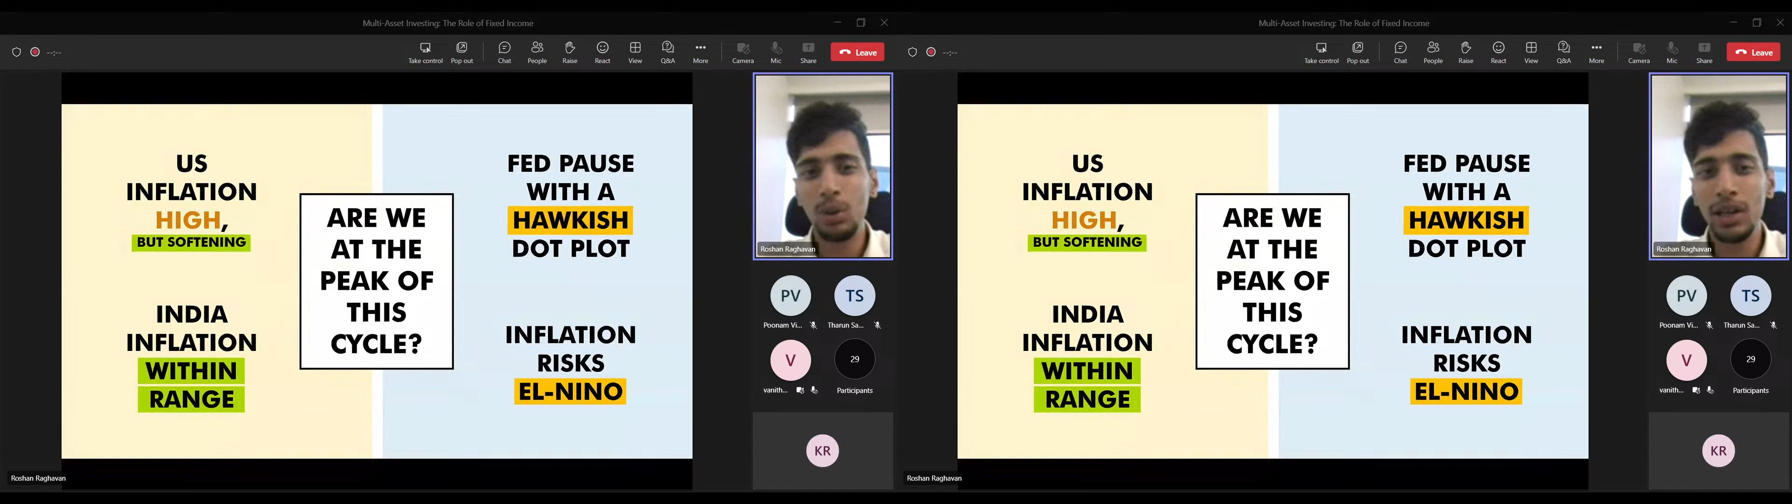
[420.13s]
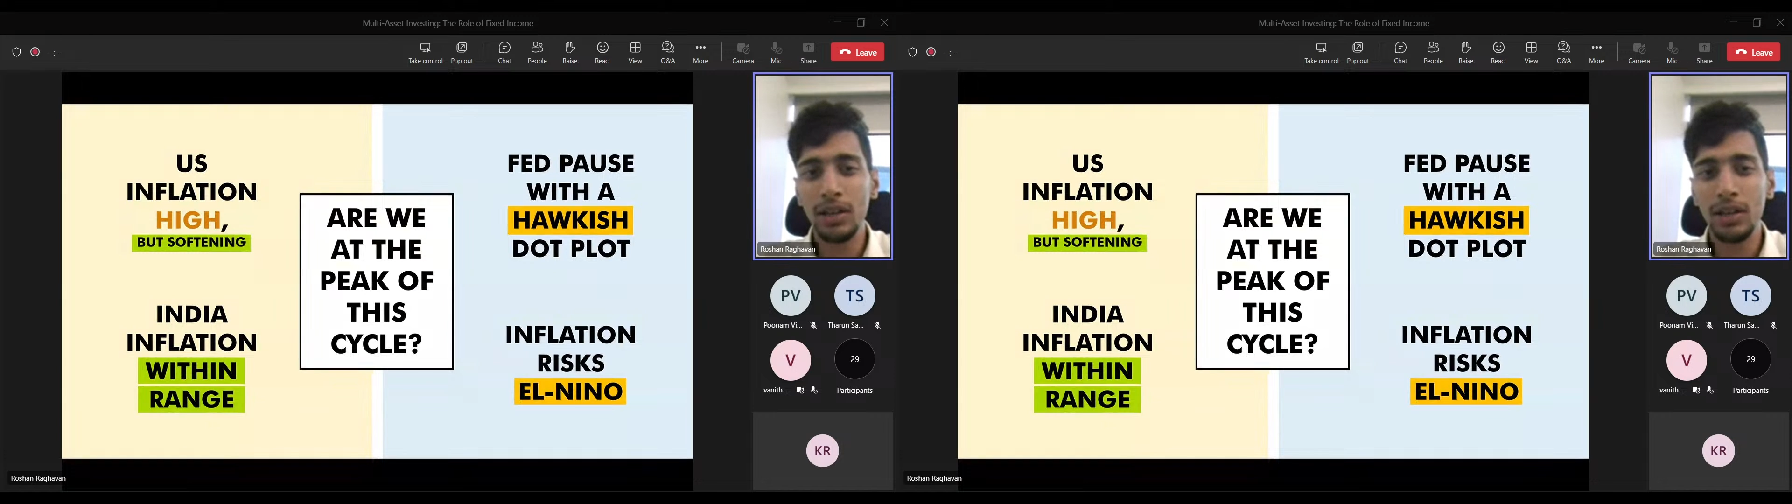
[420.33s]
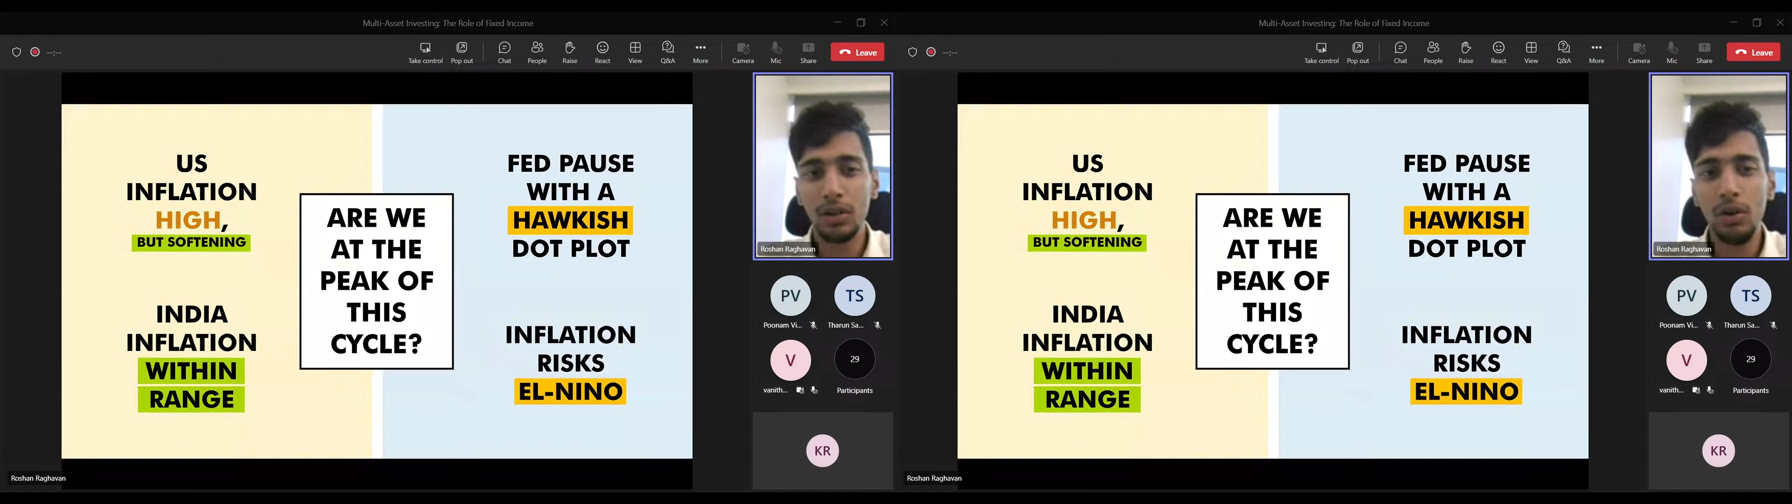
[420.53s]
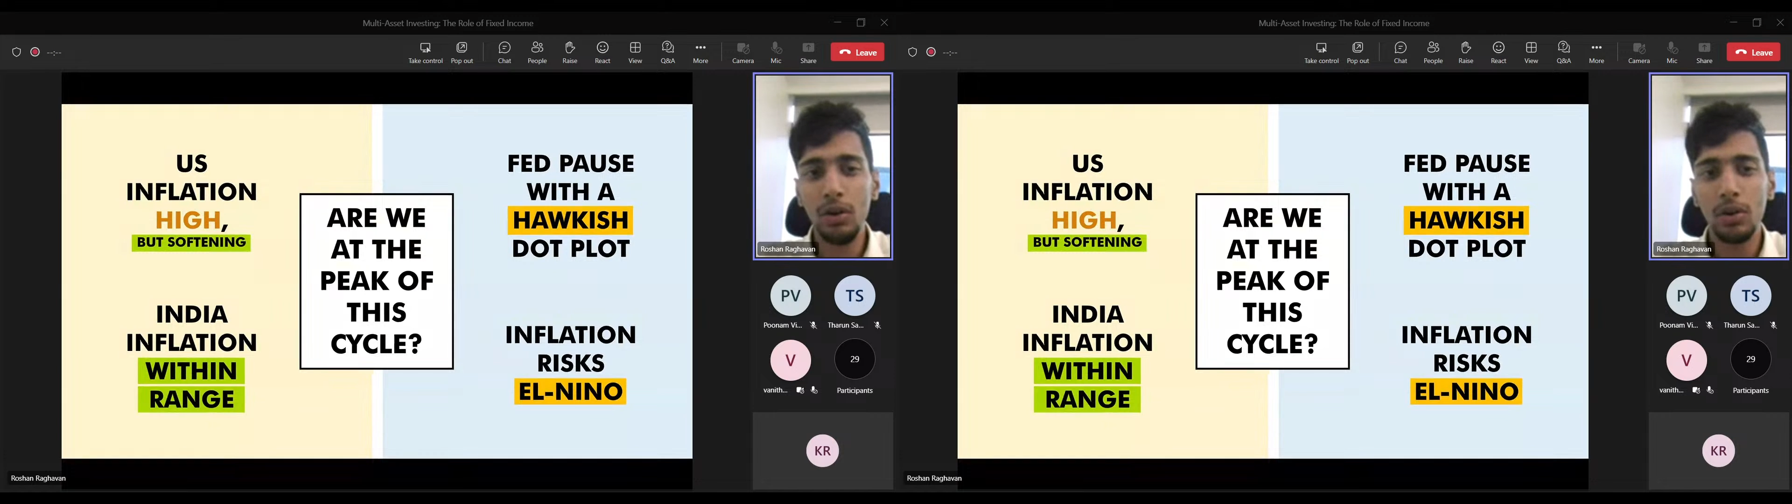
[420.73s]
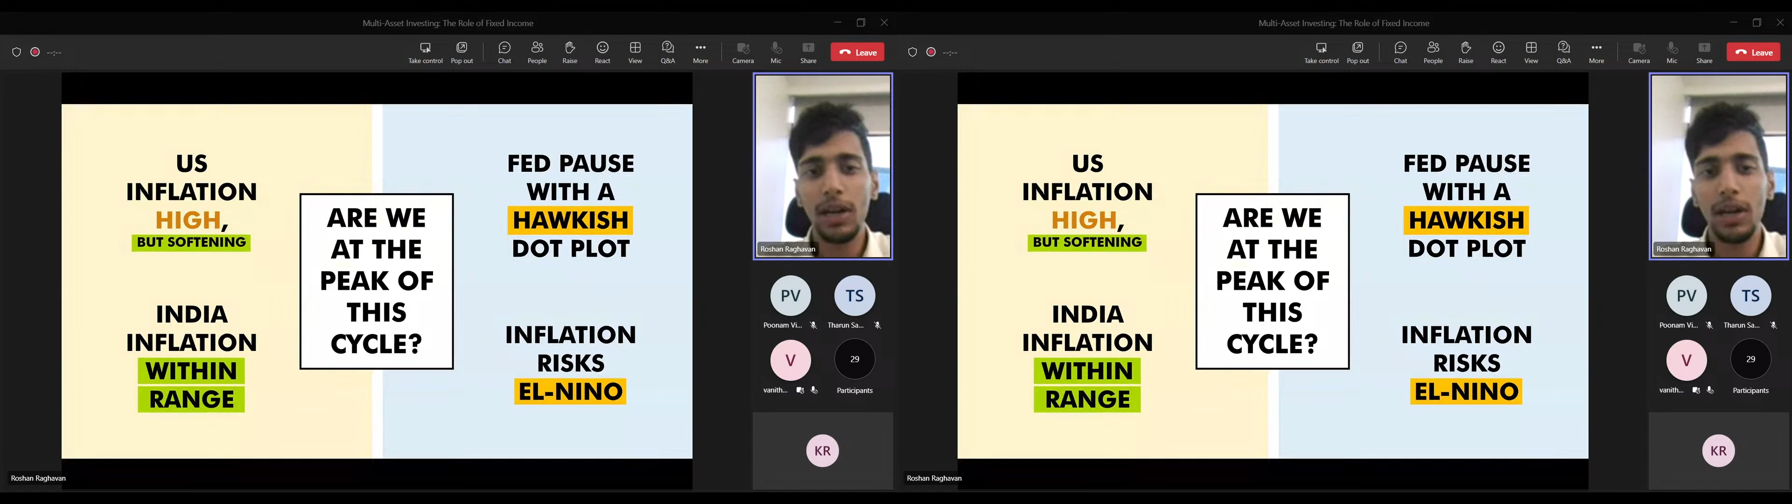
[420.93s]
or 2 years
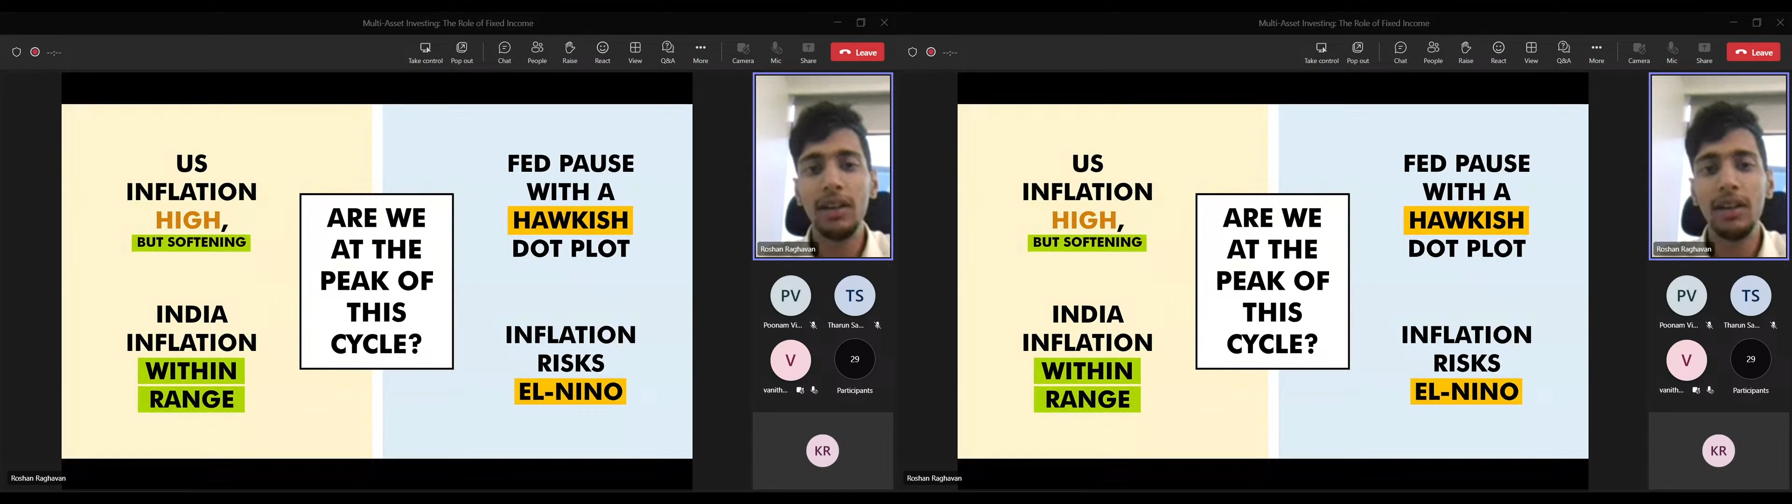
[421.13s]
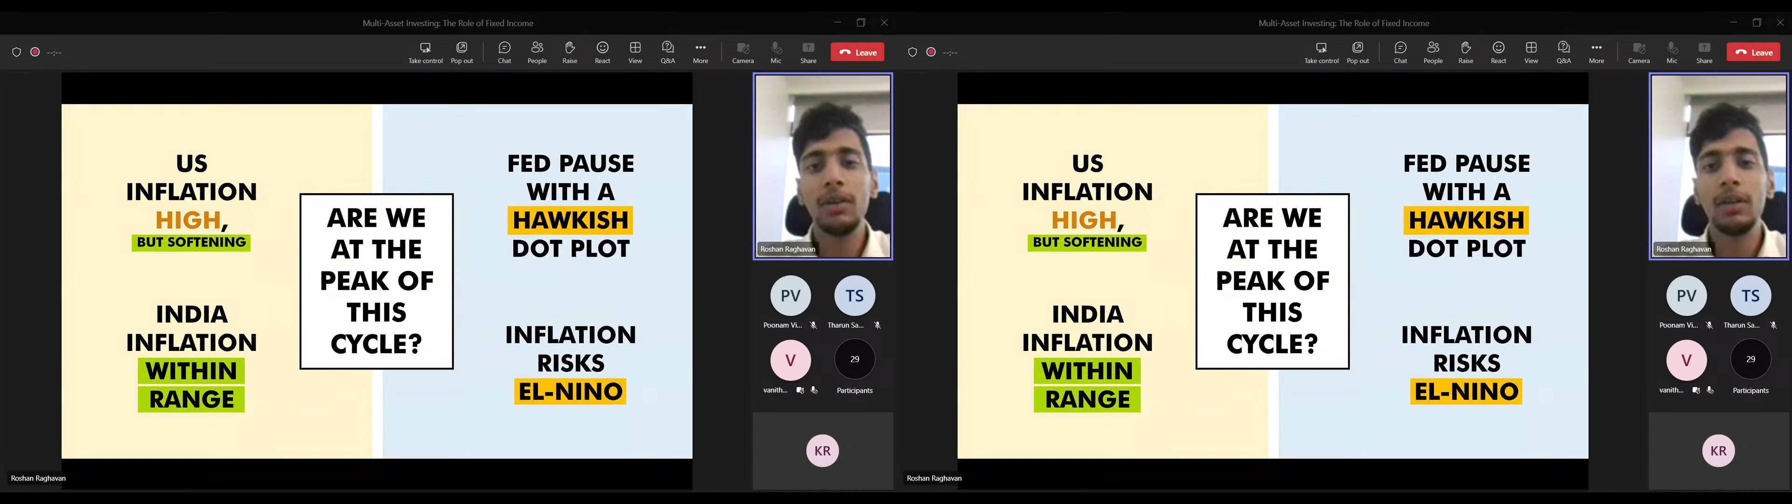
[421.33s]
ago, right?